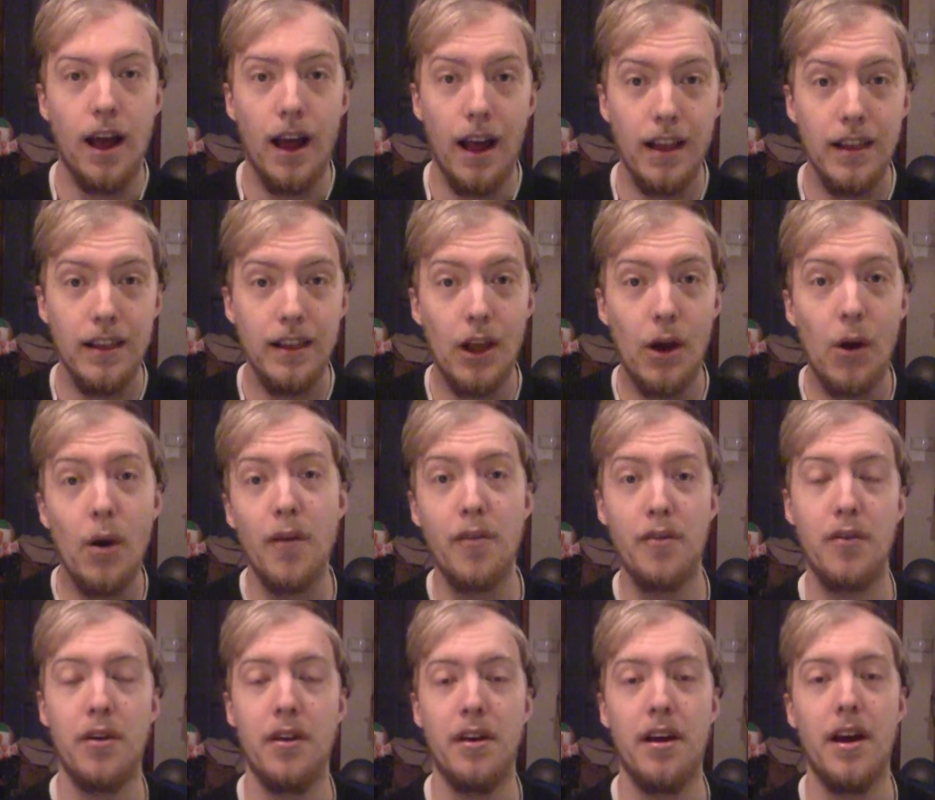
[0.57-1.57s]
Hello
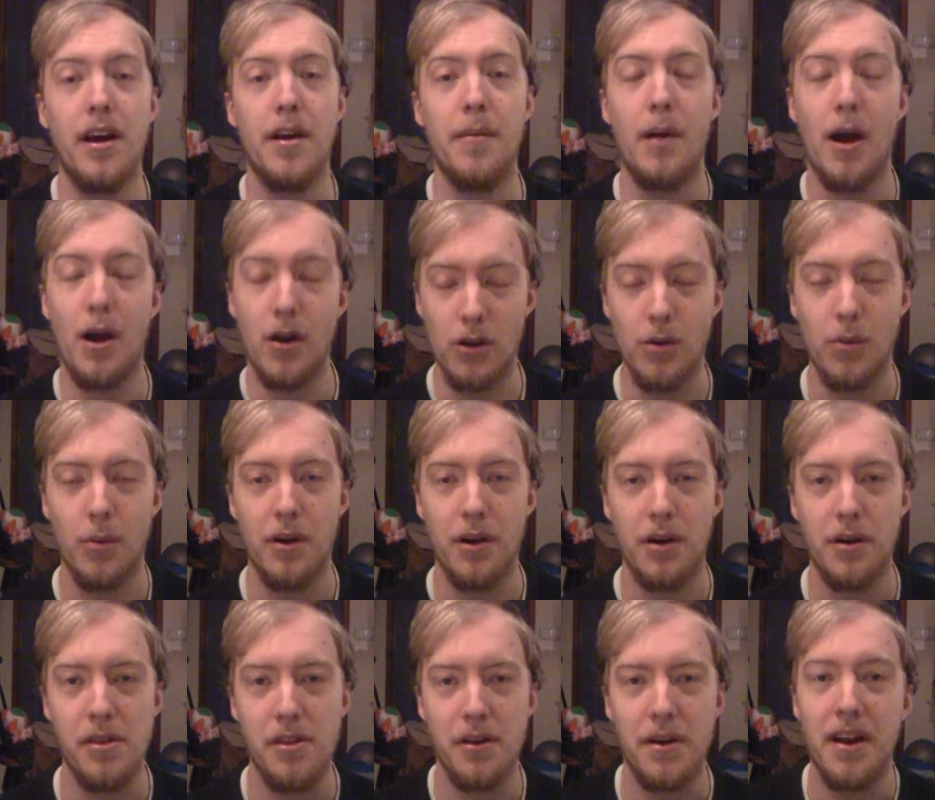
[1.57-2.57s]
everyone, I am
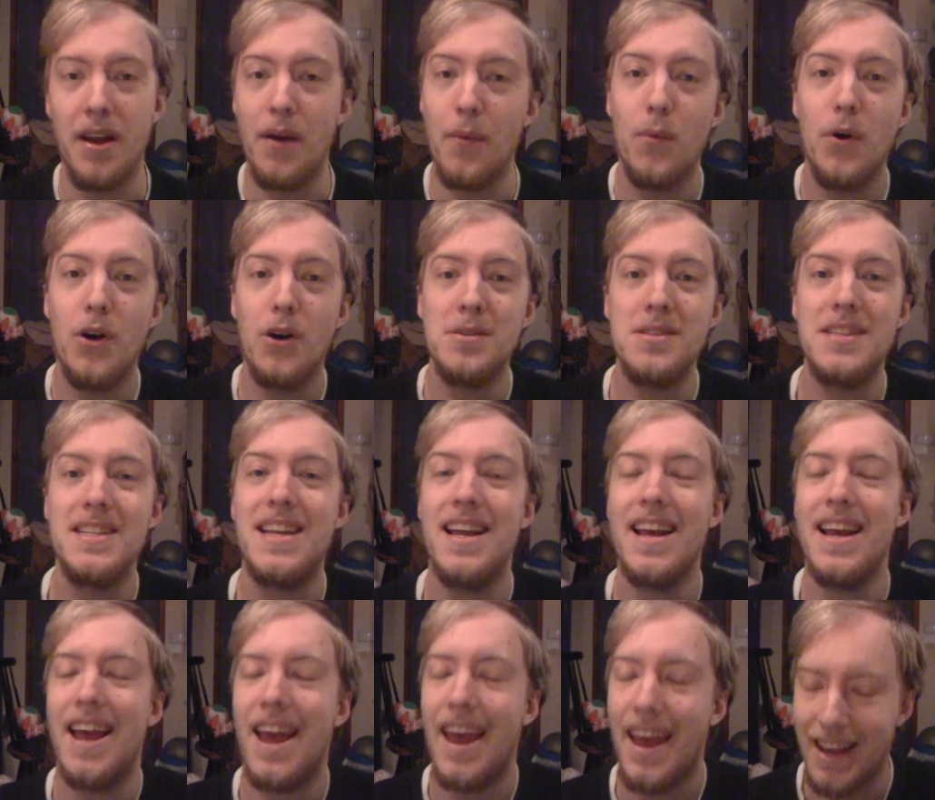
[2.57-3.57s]
Alka103 and welcome to
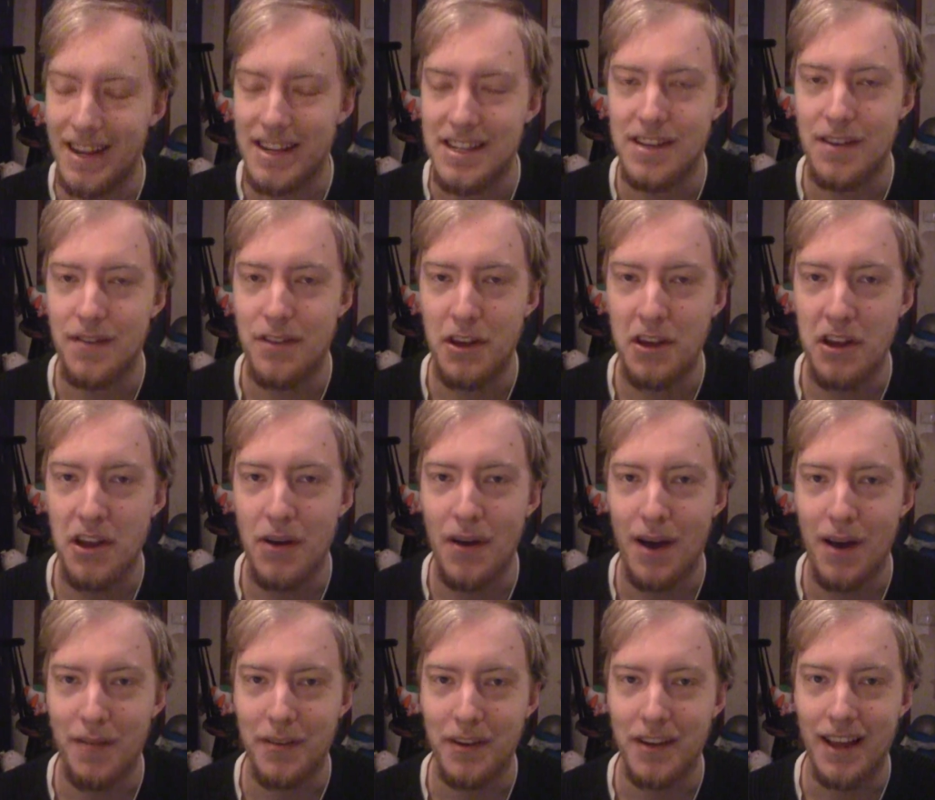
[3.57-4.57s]
day 8 of the Yu-Gi-Oh!
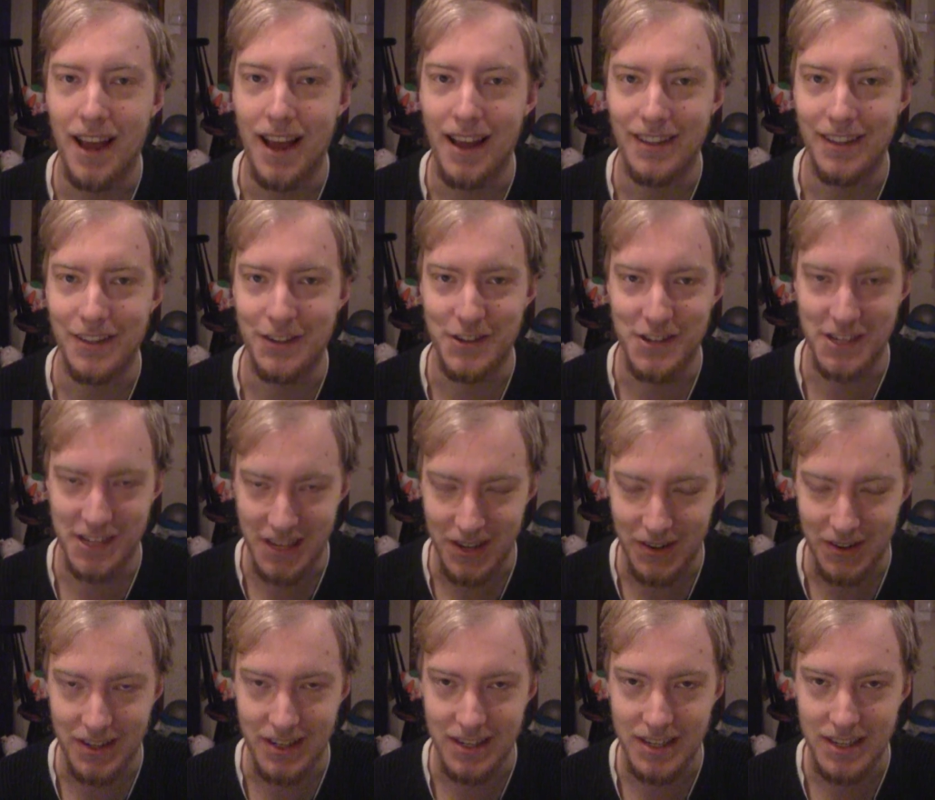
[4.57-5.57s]
Advent Calendar
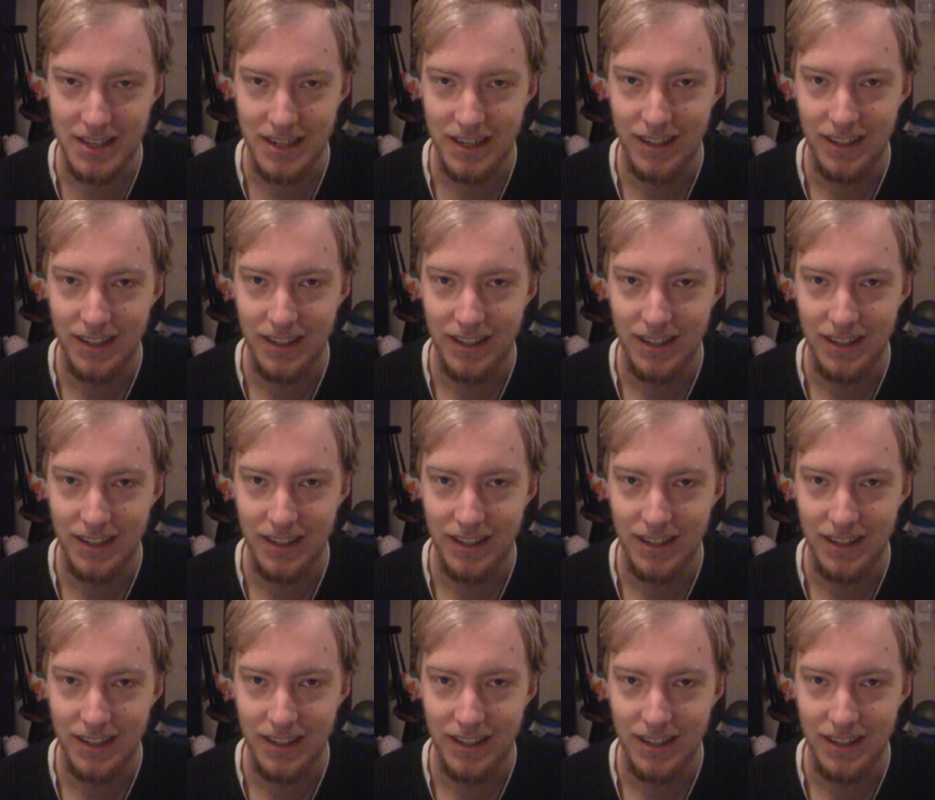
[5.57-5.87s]
series.